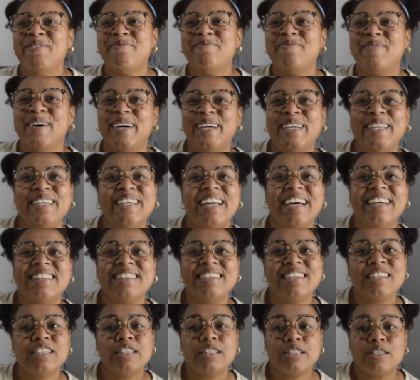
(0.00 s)
but
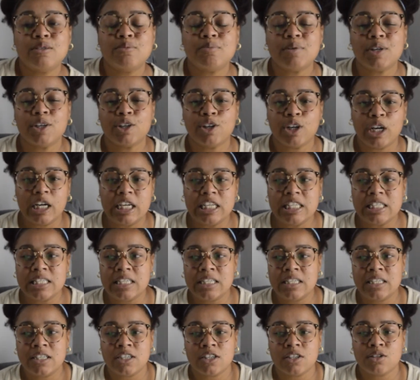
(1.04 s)
nothing super
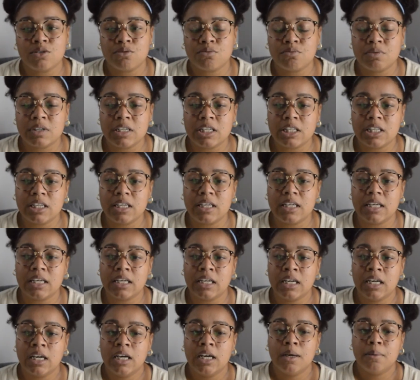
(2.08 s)
crazy, just really
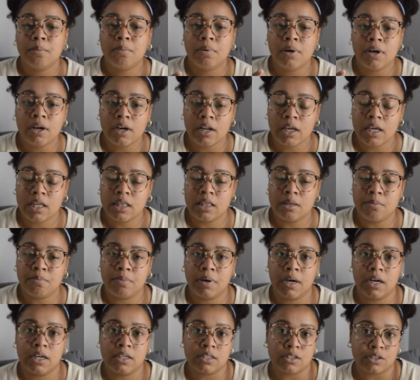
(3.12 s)
putting the
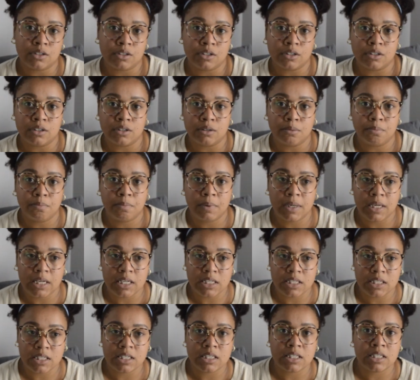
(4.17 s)
puzzle
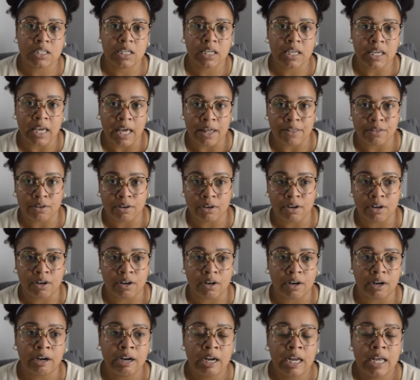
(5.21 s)
pieces
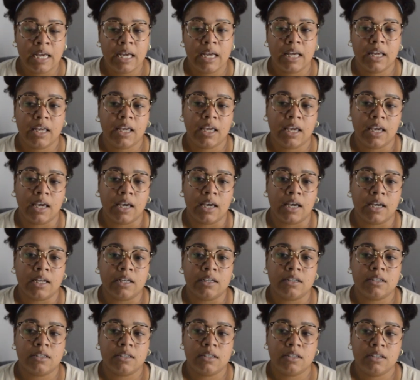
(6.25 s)
together
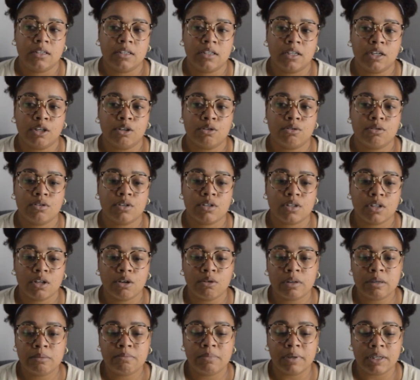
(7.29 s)
and, you know,
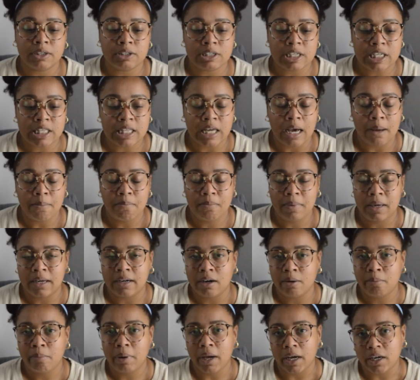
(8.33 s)
slowly building that
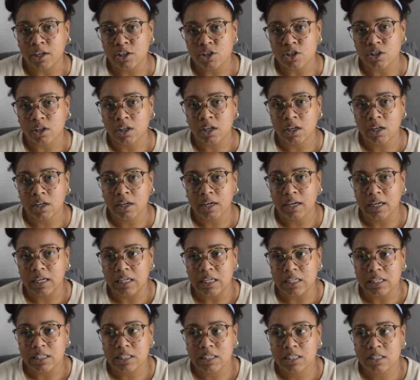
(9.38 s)
bigger picture
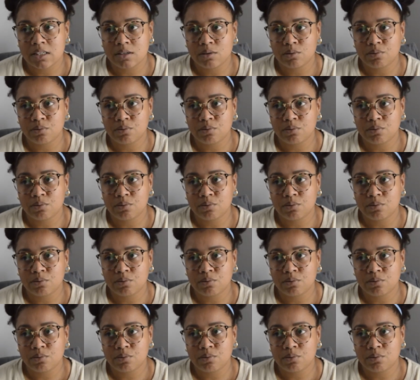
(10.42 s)
is